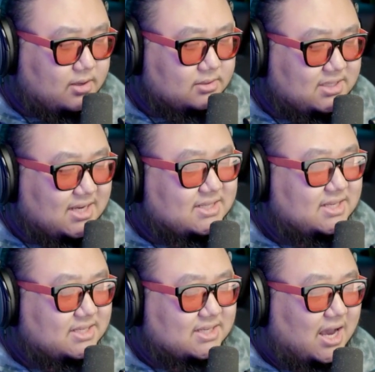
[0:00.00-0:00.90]

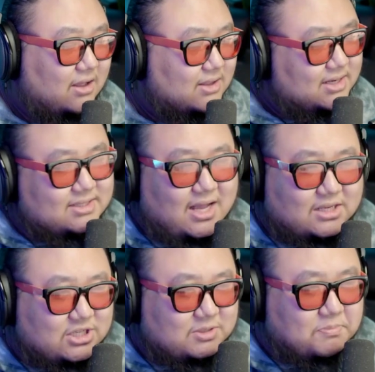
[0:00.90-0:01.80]
TXT's style, and it's not
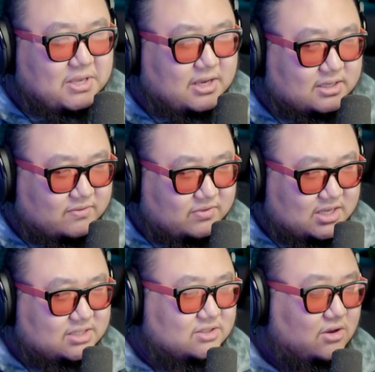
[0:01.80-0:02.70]
just because of
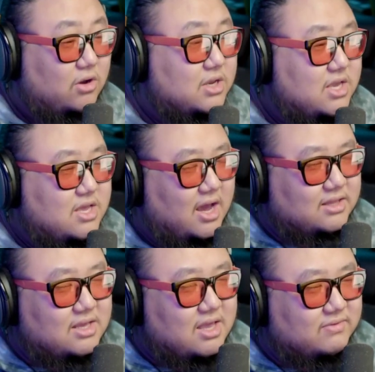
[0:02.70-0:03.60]
this song. I
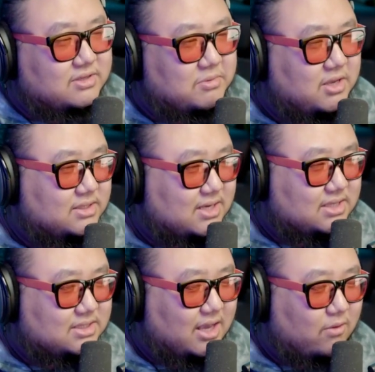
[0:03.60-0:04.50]
think even something
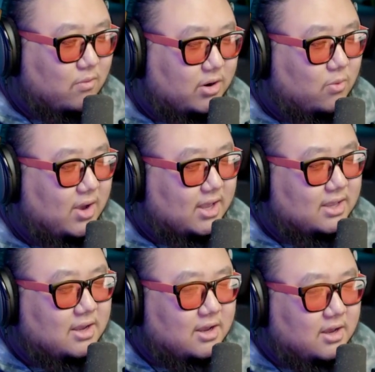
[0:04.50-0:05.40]
intense like Runaway
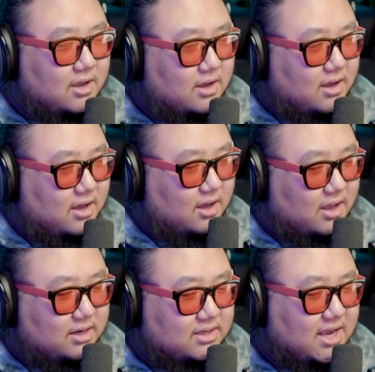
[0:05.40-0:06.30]

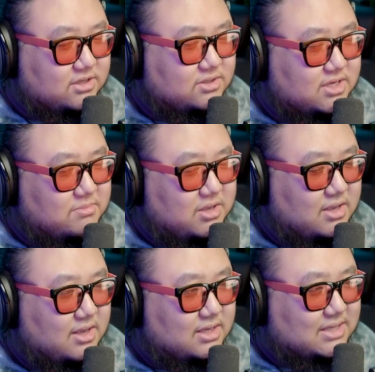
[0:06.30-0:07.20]
and Can't You See
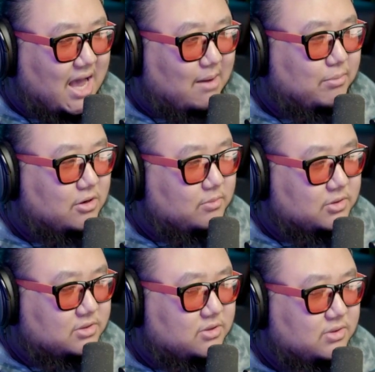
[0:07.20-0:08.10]
Me is
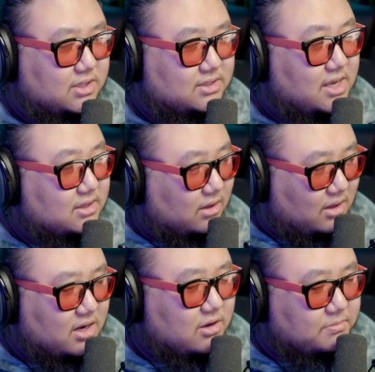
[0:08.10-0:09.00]
applicable to this, and a
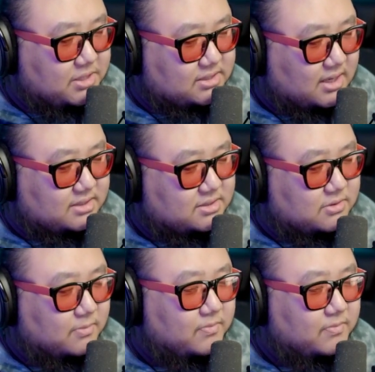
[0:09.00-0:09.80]
lot of their B-sides too.